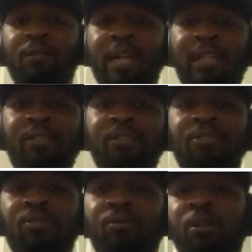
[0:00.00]
reacting
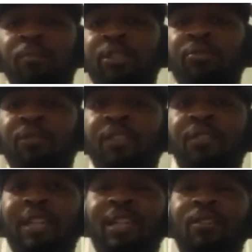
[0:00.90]
to Long Beach Griffey's
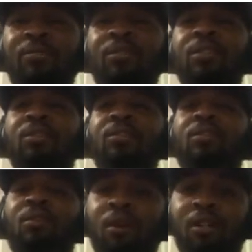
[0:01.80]
video.
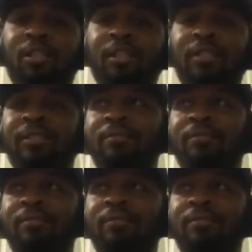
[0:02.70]
Calling.